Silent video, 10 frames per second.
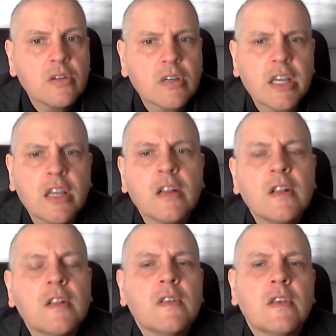Okay,
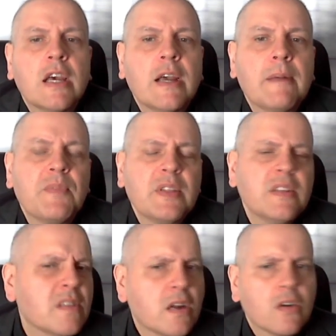
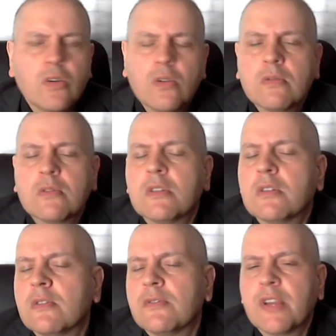These are all
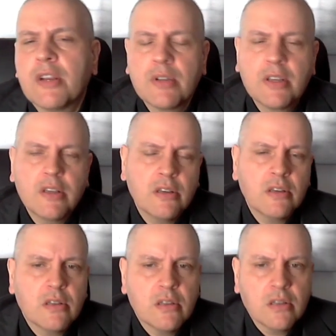very
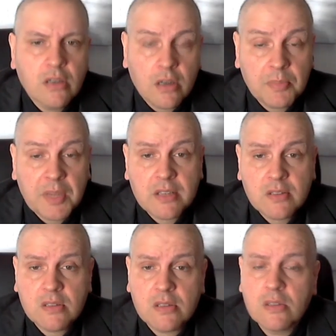
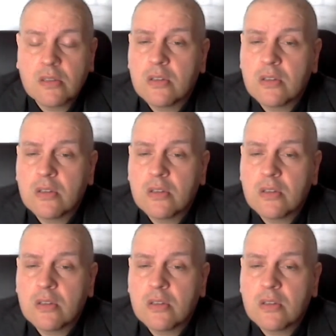complex